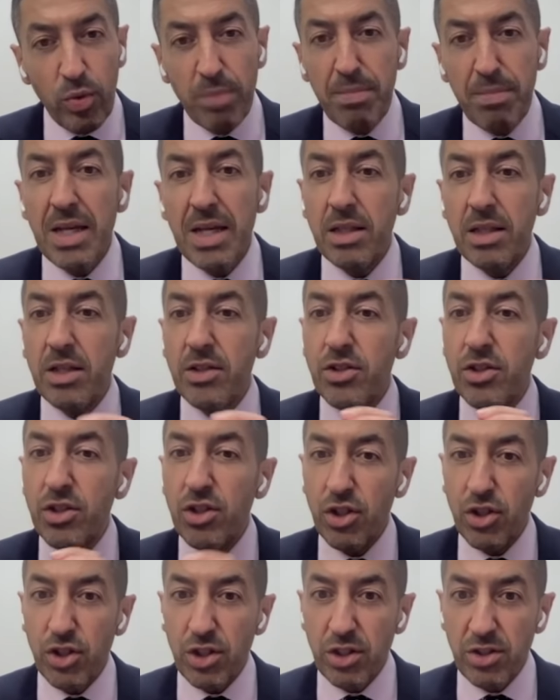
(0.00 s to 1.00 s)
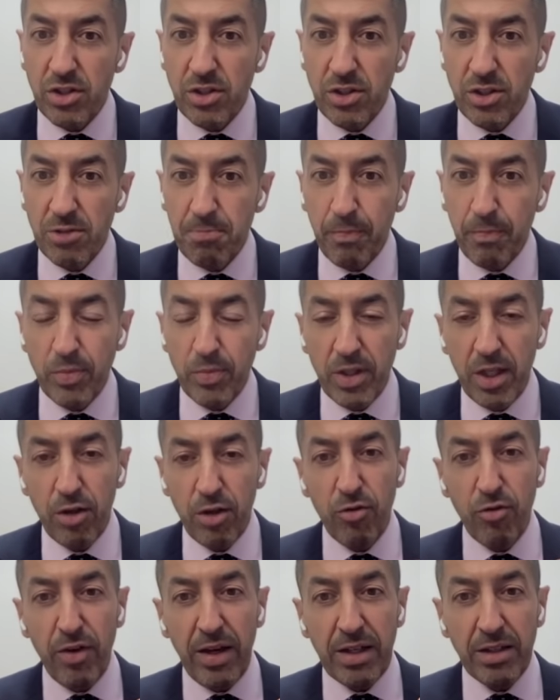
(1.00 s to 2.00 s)
we made decisions
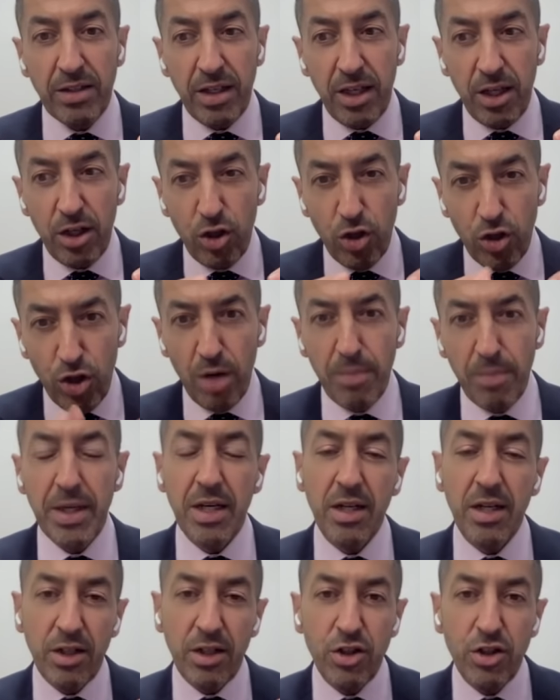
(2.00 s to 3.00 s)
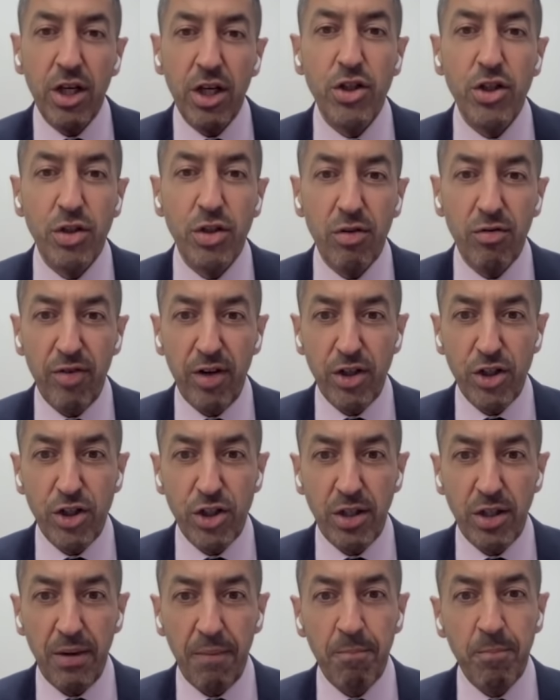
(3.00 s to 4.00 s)
that affect economic and educational
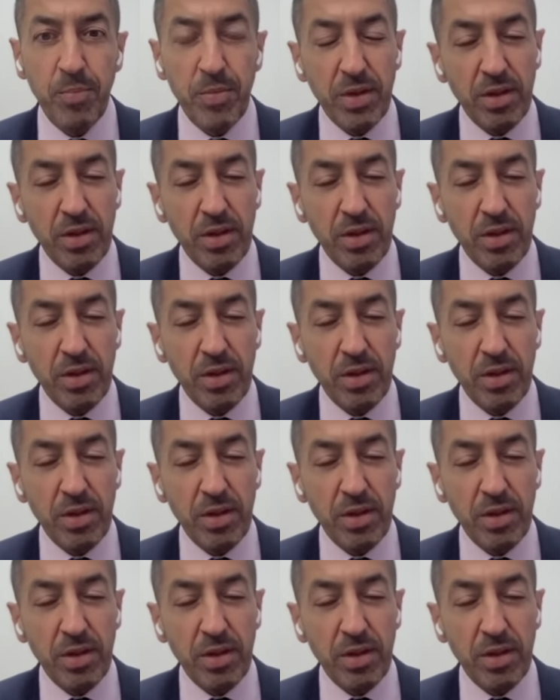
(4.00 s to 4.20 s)
function,